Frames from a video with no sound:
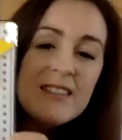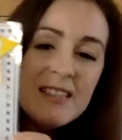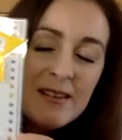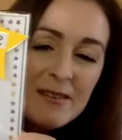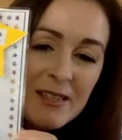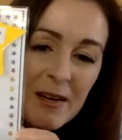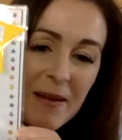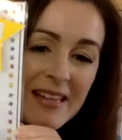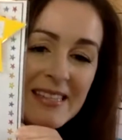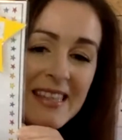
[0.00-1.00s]
YouTube,
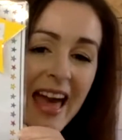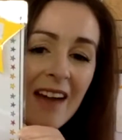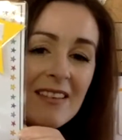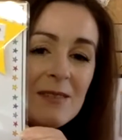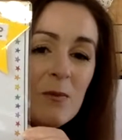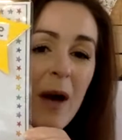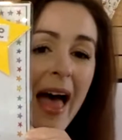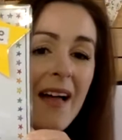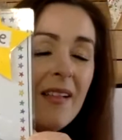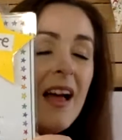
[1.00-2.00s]
it's there as
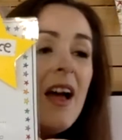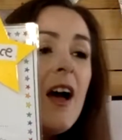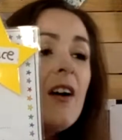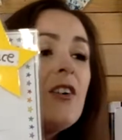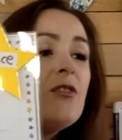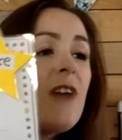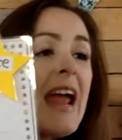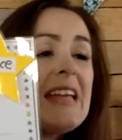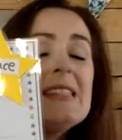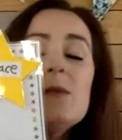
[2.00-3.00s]
well.
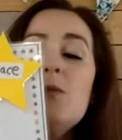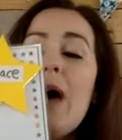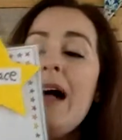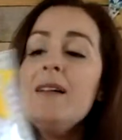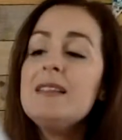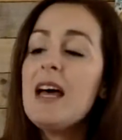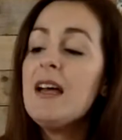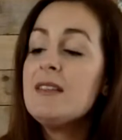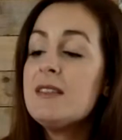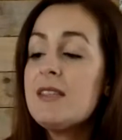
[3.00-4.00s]
Grace, well
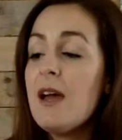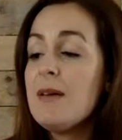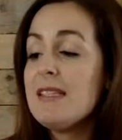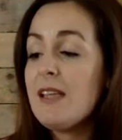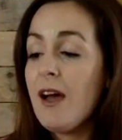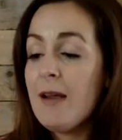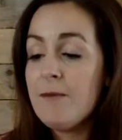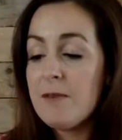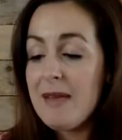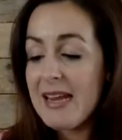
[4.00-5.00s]
done. So it's time
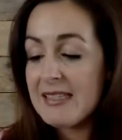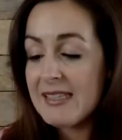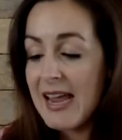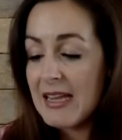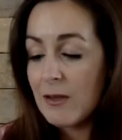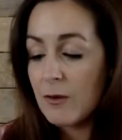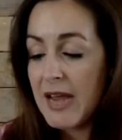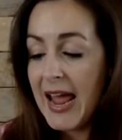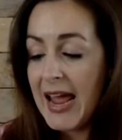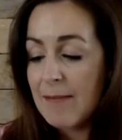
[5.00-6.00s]
for me to take your
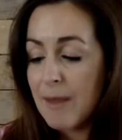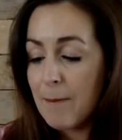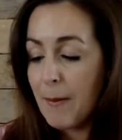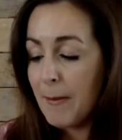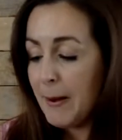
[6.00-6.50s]
name and pop